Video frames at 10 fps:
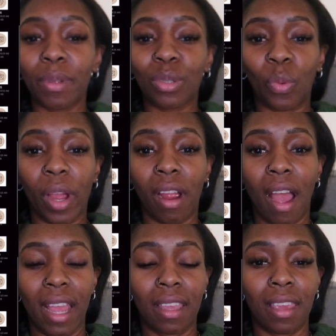is where
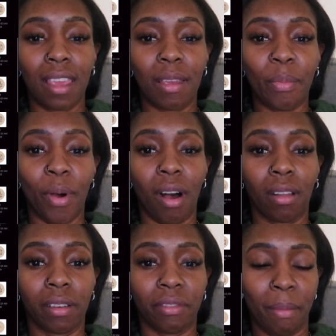I keep
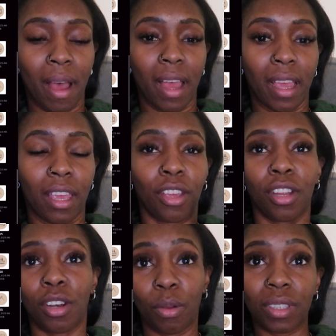all of my
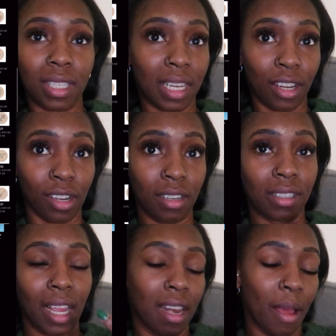GoodNotes
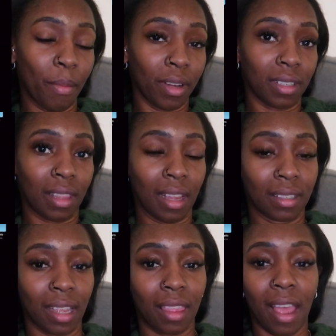stickers and numbers and
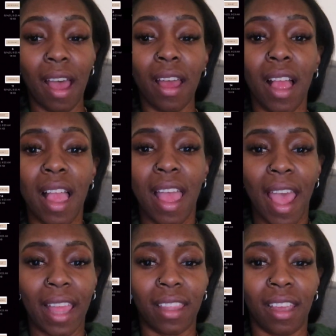things like that.
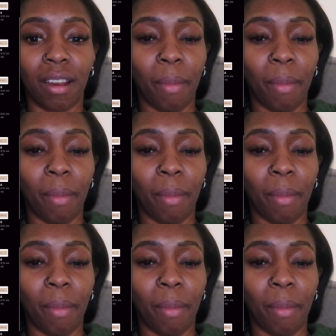And then